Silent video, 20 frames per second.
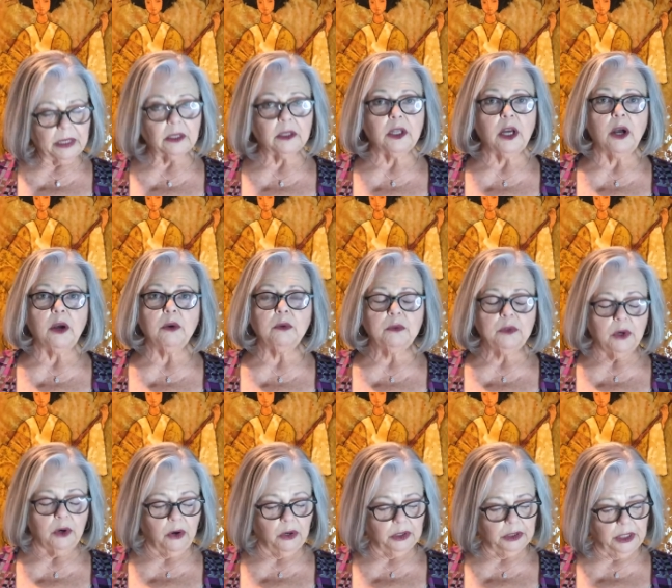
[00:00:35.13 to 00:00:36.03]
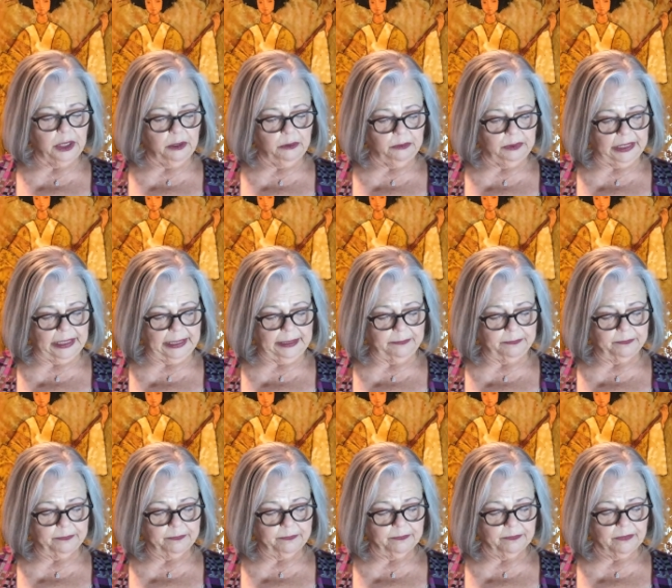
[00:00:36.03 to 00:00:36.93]
be alone or lonely.
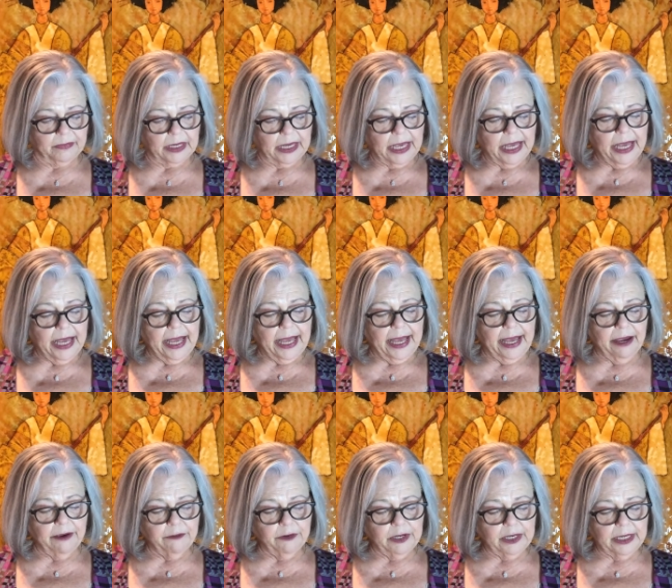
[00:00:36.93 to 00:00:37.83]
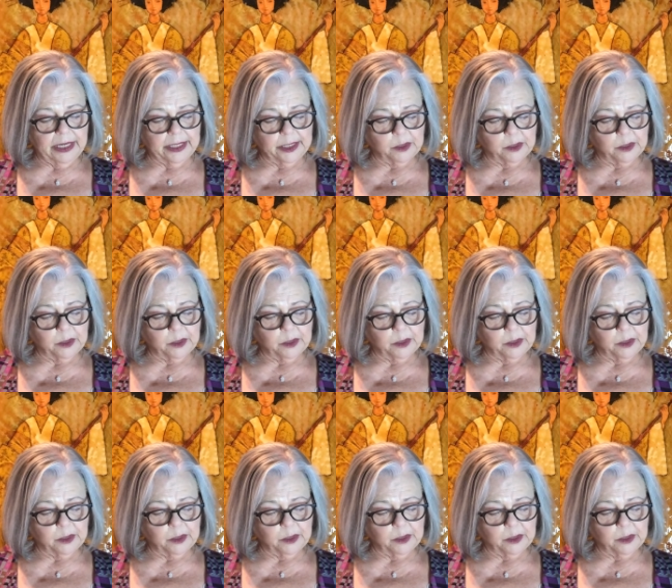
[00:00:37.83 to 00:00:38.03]
Every